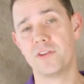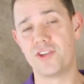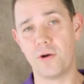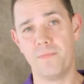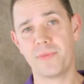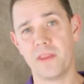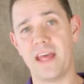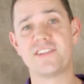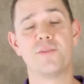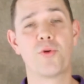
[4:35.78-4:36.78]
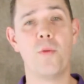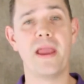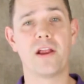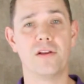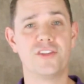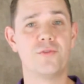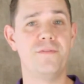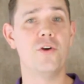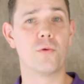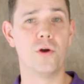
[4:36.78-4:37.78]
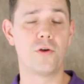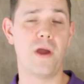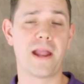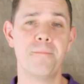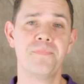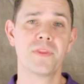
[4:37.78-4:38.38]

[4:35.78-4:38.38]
So that's the proMAKER. Let's review it real quick.